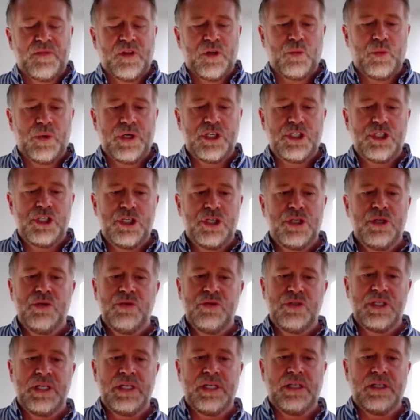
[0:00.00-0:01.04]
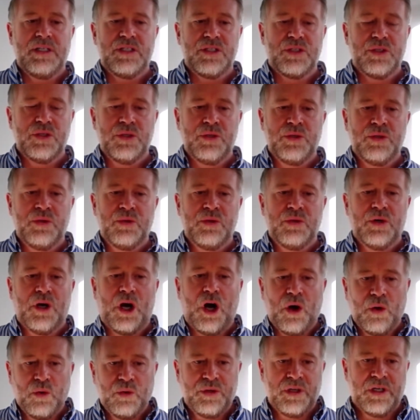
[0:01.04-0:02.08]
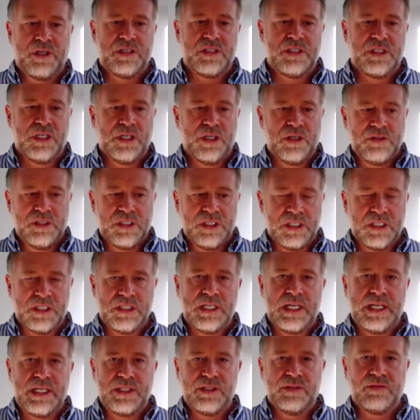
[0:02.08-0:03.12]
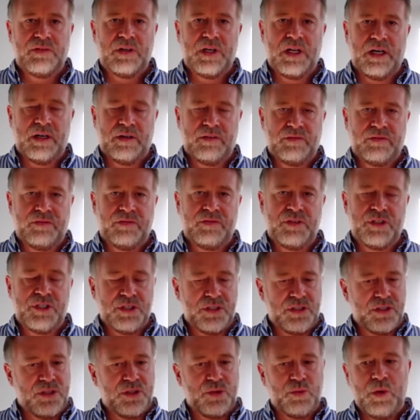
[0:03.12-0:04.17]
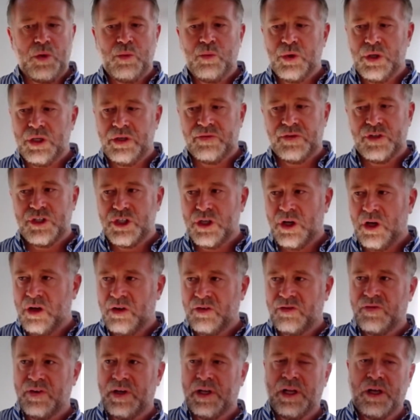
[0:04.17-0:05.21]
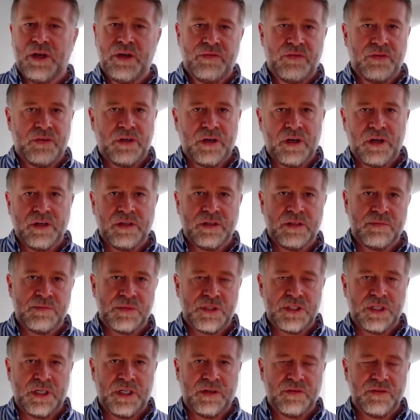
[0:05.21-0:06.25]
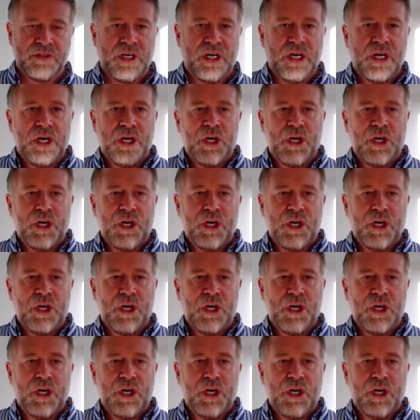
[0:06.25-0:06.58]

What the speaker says: We're choosing to hold ourselves in a state of love, just as we would if a child fell over and hurt themselves.